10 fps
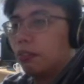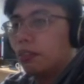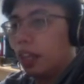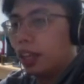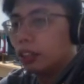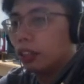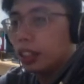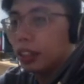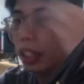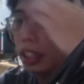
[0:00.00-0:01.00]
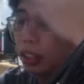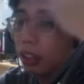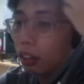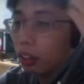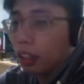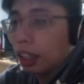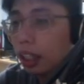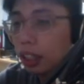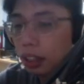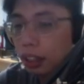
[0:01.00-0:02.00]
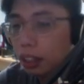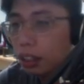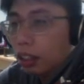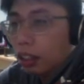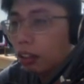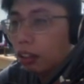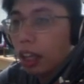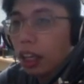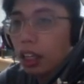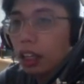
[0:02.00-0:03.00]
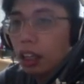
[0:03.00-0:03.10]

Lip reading: And so inside your on-click, okay,